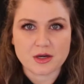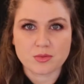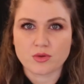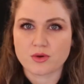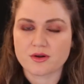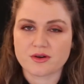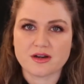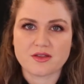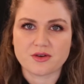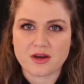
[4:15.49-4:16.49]
airport or
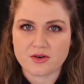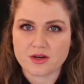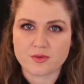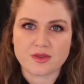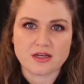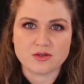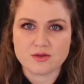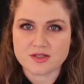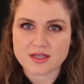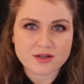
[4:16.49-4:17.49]
another area where they do
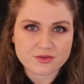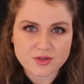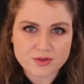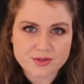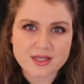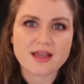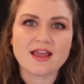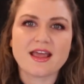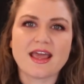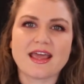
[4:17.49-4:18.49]
these interviews.
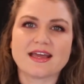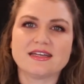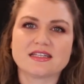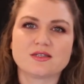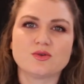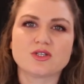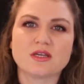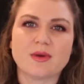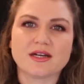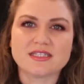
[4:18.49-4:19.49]
And it's
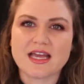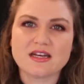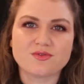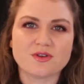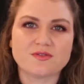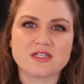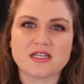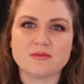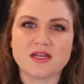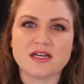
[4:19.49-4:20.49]
usually about a 10 to
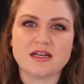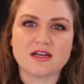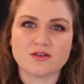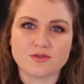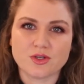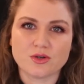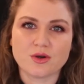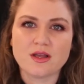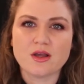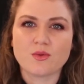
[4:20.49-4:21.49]
15 minute interview
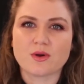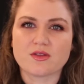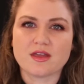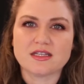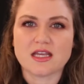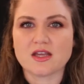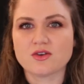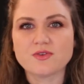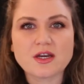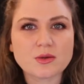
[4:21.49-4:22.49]
where they take
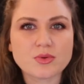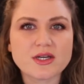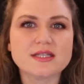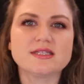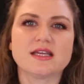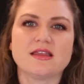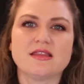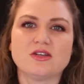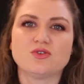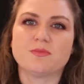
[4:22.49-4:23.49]
your fingerprints and
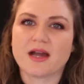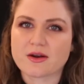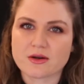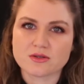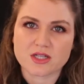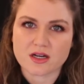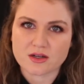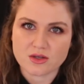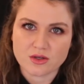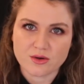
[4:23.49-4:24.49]
they do a background check
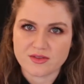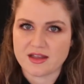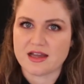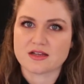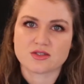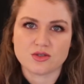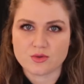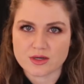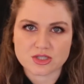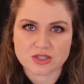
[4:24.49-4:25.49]
on you and they ask you
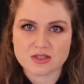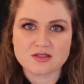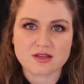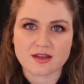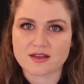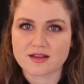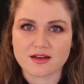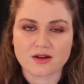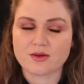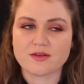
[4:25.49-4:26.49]
questions like,
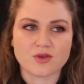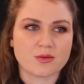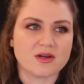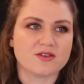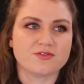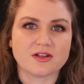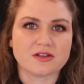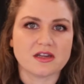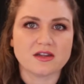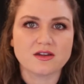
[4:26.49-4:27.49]
I don't know, have you committed a
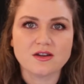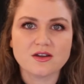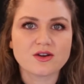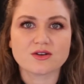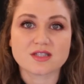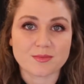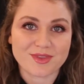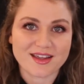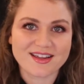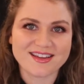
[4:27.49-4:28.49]
felony or
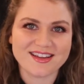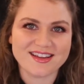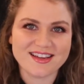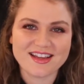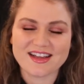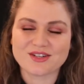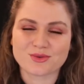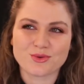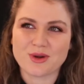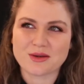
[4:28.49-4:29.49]
something? I
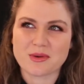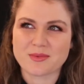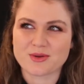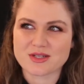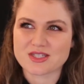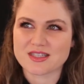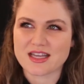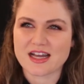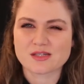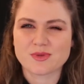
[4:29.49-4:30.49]
don't quite remember the questions they
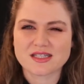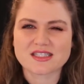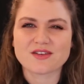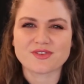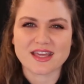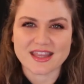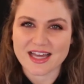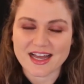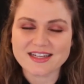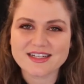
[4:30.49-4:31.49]
asked, but it's stuff like
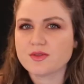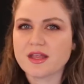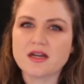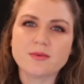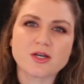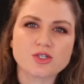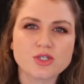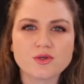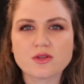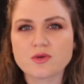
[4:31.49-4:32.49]
that. And then in about
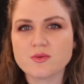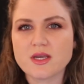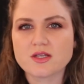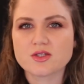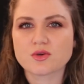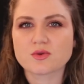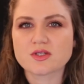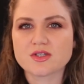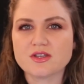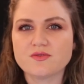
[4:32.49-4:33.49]
two or three weeks, you'll
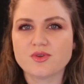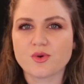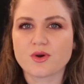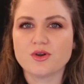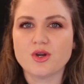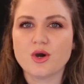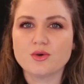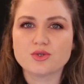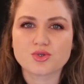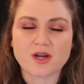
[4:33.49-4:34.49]
receive your
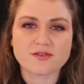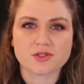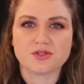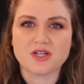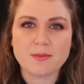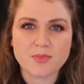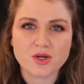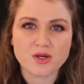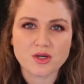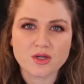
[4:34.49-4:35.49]
known traveler
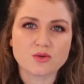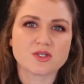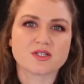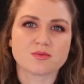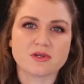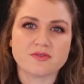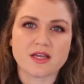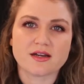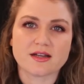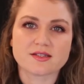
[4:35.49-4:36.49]
number, which is
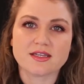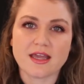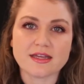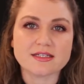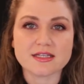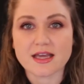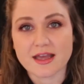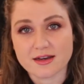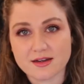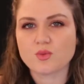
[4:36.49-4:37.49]
abbreviated as
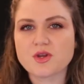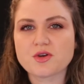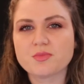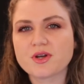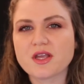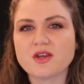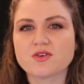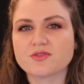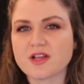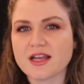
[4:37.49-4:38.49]
KTN. When you're booking
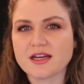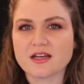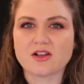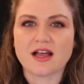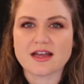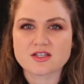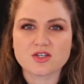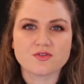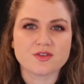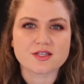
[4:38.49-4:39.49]
your flight, it'll ask
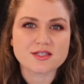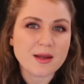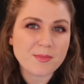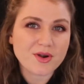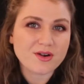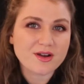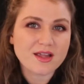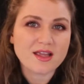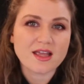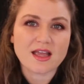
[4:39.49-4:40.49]
you for this number
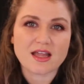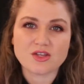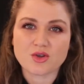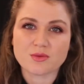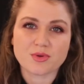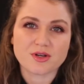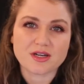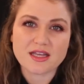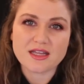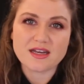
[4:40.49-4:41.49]
and you can put
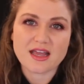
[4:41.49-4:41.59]
it in